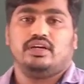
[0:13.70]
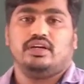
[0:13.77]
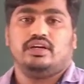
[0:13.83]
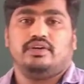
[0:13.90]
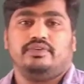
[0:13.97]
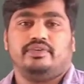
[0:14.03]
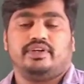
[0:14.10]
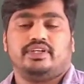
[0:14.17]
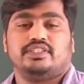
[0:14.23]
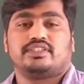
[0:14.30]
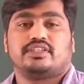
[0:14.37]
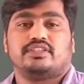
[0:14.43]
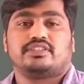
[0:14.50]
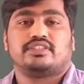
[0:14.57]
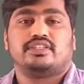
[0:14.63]
we have
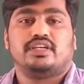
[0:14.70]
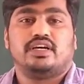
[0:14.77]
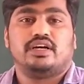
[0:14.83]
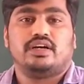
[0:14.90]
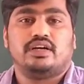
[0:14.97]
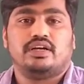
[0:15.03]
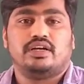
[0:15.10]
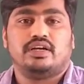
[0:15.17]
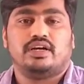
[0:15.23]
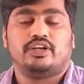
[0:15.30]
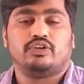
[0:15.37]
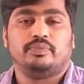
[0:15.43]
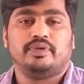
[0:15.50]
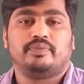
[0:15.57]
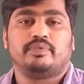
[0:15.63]
discussed the
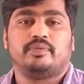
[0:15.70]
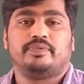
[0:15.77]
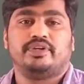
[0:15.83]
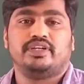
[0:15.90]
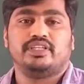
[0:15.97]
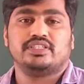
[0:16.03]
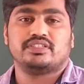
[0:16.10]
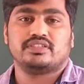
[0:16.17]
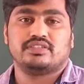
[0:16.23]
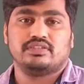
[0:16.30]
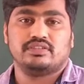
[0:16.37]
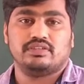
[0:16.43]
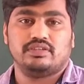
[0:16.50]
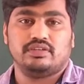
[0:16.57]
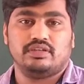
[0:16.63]
atomic
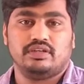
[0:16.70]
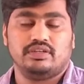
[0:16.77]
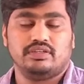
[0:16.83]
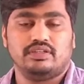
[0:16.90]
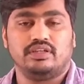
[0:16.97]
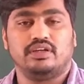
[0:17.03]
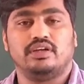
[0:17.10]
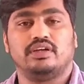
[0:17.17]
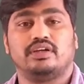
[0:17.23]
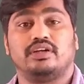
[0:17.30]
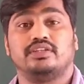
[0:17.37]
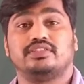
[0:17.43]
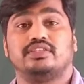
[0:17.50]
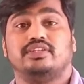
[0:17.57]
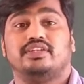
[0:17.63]
properties,
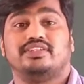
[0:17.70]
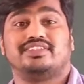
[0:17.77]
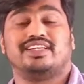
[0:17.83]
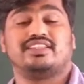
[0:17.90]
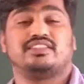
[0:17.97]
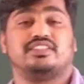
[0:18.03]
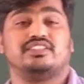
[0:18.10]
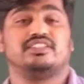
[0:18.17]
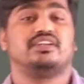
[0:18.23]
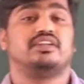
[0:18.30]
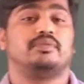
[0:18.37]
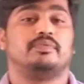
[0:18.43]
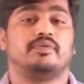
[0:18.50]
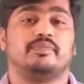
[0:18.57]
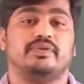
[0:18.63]
considered as a
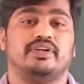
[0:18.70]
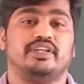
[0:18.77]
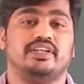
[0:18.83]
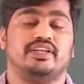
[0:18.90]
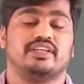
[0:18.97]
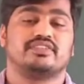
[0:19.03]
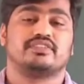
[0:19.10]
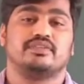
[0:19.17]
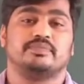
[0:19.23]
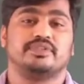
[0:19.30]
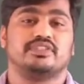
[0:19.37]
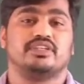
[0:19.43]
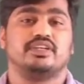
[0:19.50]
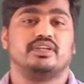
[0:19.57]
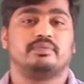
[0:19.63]
general property, next
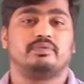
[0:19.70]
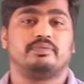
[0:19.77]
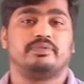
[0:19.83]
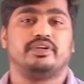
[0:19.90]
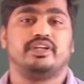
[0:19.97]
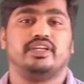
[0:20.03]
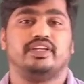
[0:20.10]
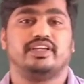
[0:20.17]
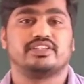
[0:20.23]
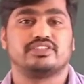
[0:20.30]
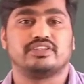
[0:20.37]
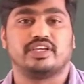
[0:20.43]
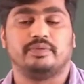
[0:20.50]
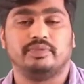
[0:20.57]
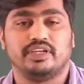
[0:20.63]
physical property,
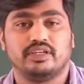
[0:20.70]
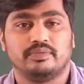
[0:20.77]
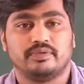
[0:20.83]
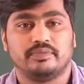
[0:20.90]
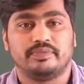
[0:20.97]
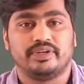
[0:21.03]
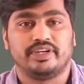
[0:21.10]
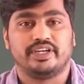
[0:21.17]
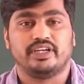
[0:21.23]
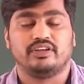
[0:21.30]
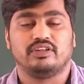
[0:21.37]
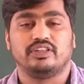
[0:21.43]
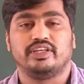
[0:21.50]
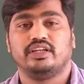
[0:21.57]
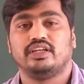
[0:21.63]
next chemical property and
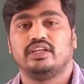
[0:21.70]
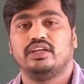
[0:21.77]
all that.